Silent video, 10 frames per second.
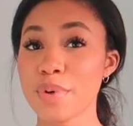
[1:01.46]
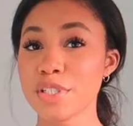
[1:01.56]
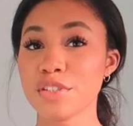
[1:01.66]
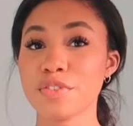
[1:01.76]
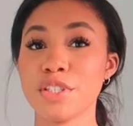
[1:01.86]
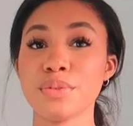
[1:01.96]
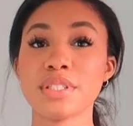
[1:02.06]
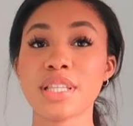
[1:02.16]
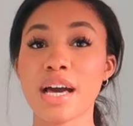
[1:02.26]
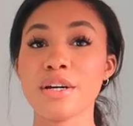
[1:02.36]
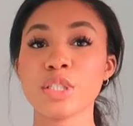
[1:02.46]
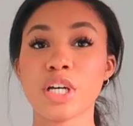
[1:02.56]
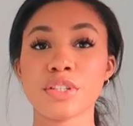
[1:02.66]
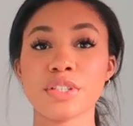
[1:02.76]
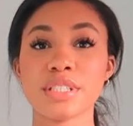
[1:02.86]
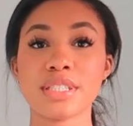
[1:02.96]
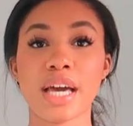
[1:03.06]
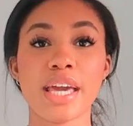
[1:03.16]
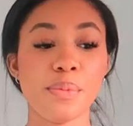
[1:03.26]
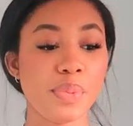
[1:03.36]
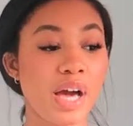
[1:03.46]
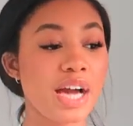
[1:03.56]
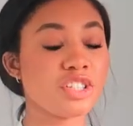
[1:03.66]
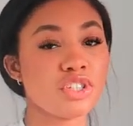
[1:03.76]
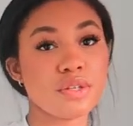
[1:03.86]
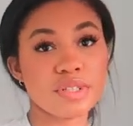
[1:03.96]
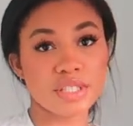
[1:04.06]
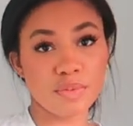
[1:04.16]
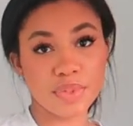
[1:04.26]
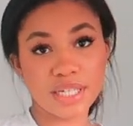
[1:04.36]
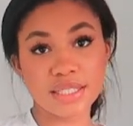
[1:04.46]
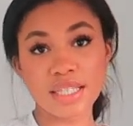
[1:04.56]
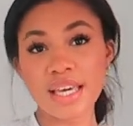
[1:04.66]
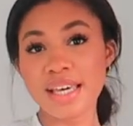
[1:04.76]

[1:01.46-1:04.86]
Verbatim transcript: a bunch of cute styles on their site, but I just chose this one because